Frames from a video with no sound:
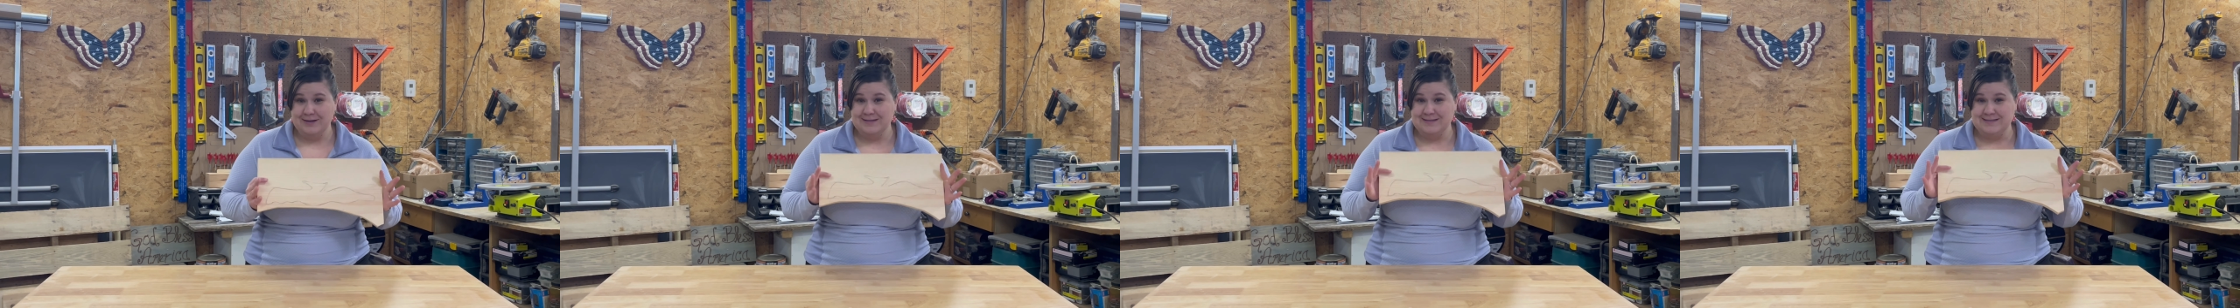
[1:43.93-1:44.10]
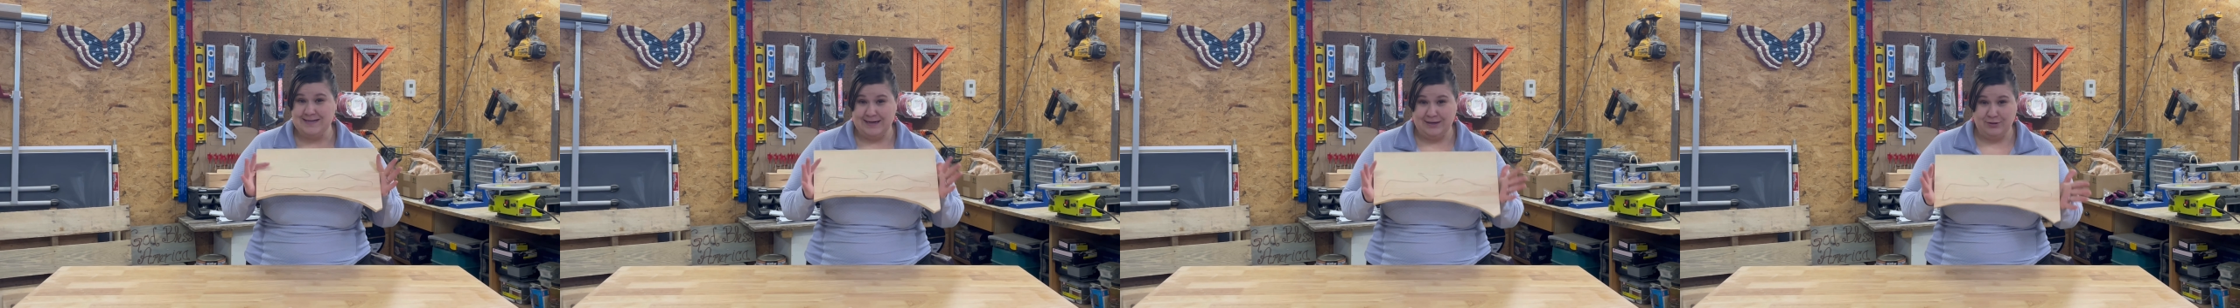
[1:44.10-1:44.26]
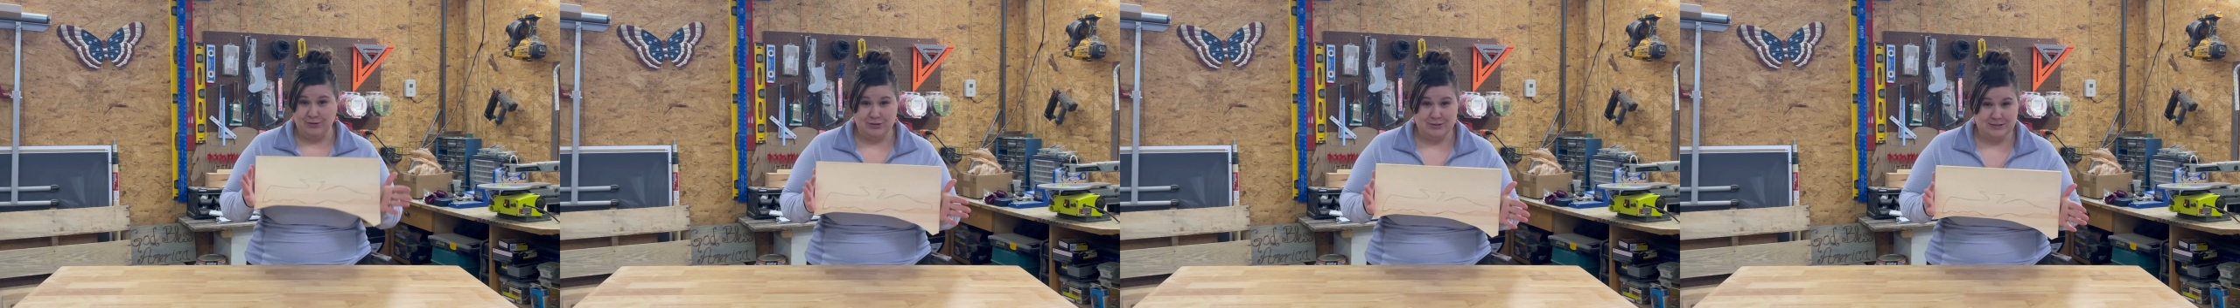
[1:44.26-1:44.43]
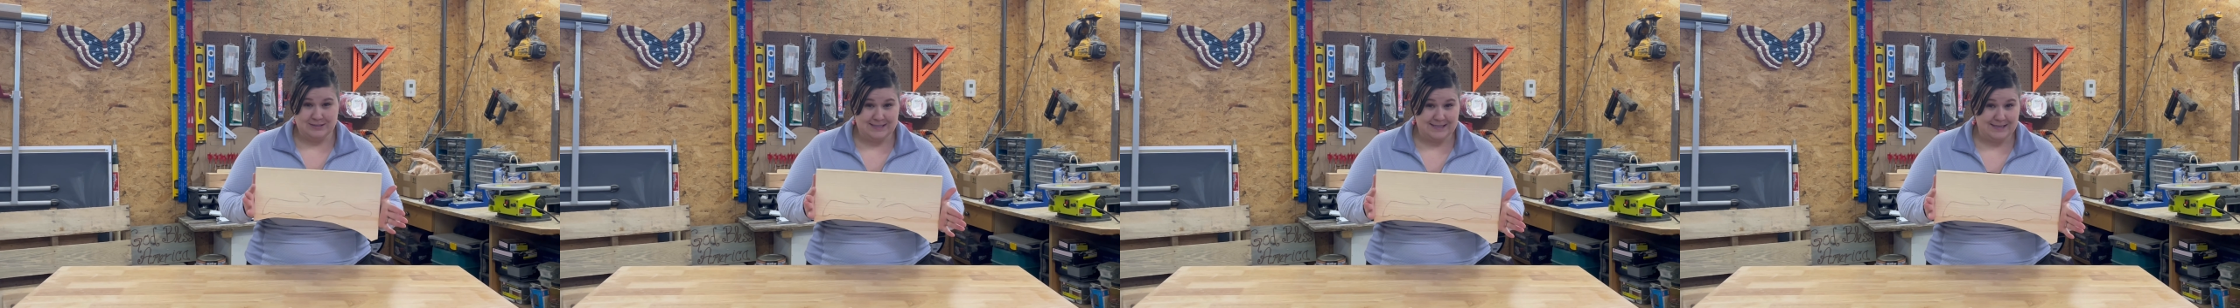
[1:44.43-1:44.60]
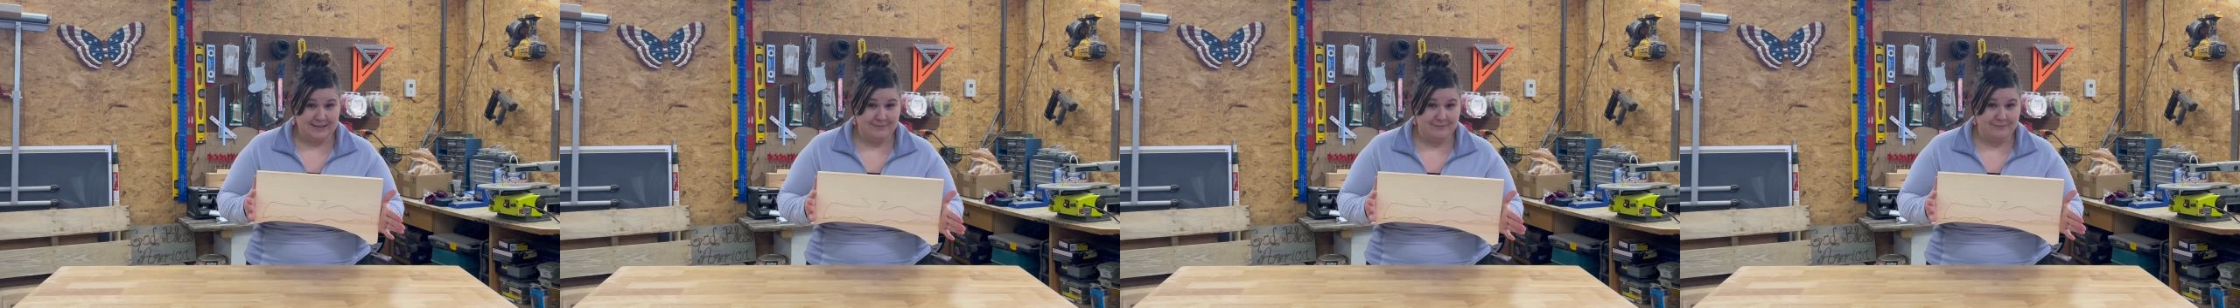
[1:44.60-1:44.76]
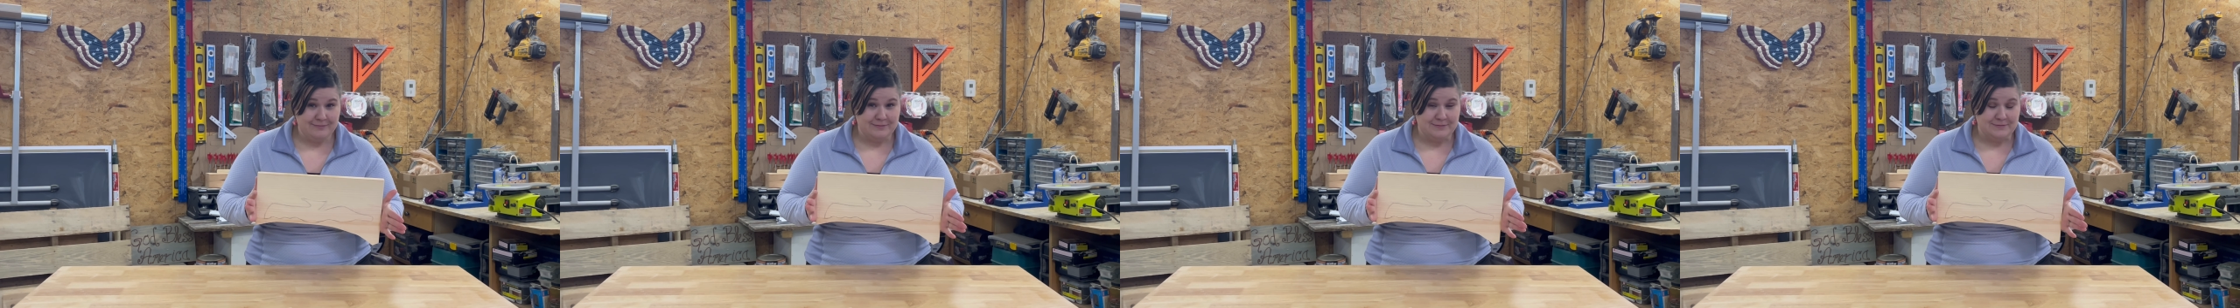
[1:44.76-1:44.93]

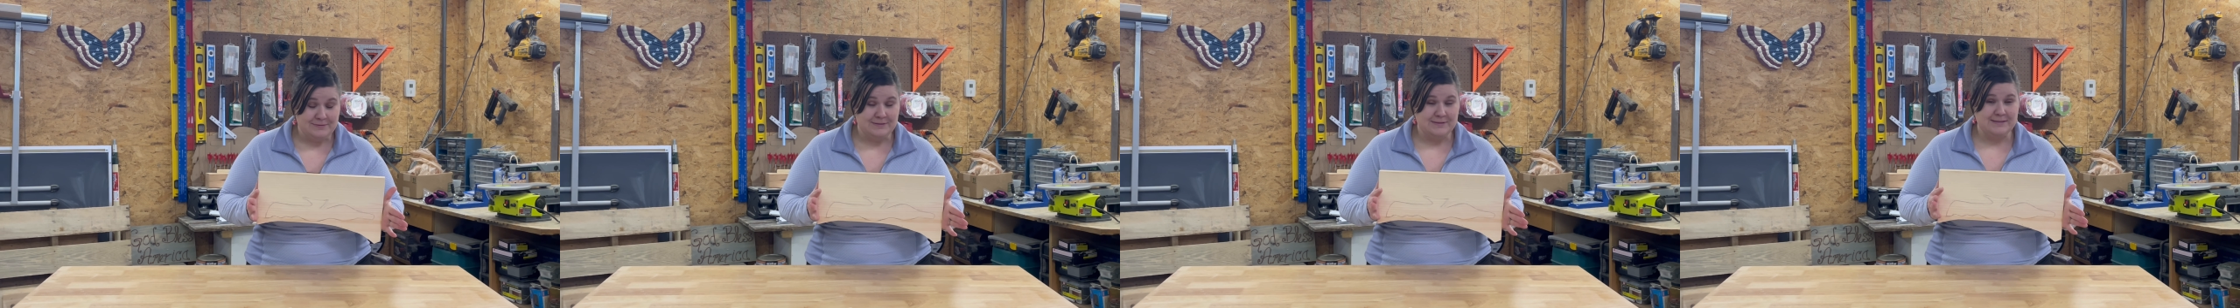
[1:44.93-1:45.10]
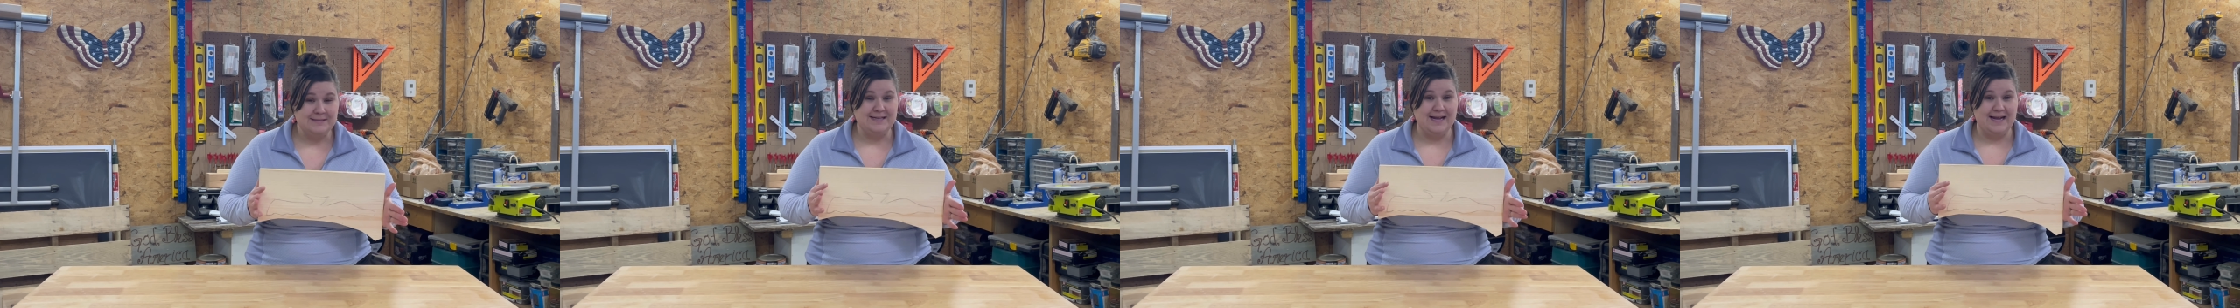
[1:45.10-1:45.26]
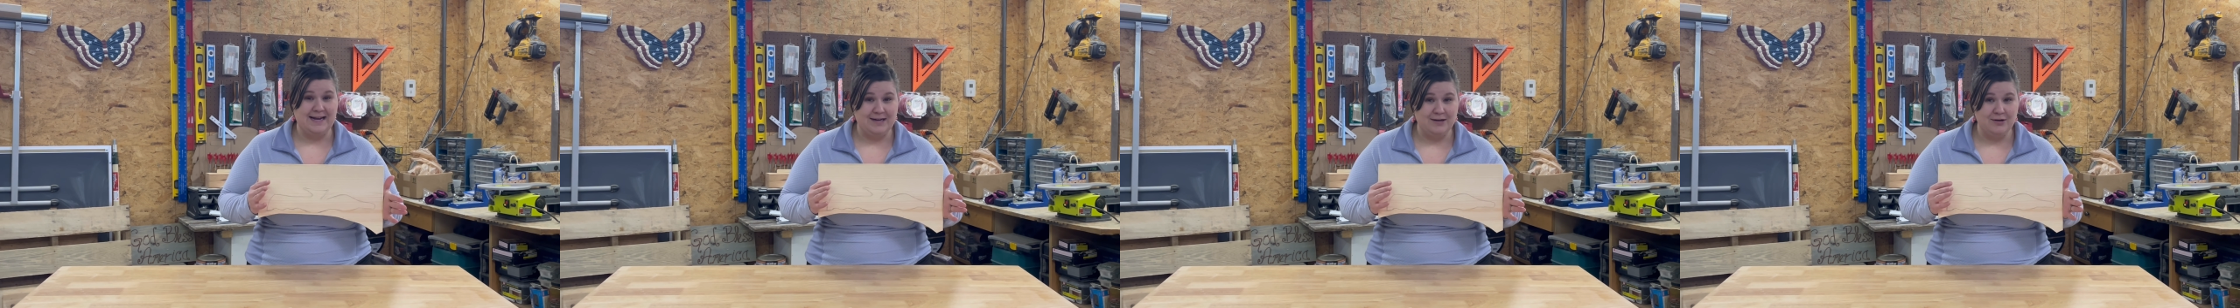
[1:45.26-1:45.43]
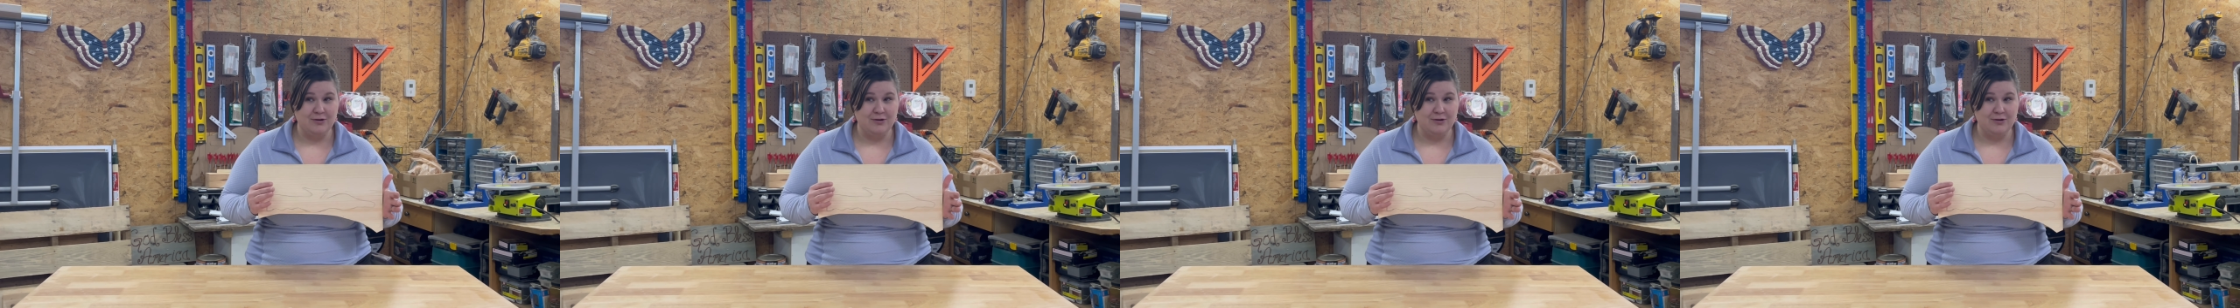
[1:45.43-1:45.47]
decorative. I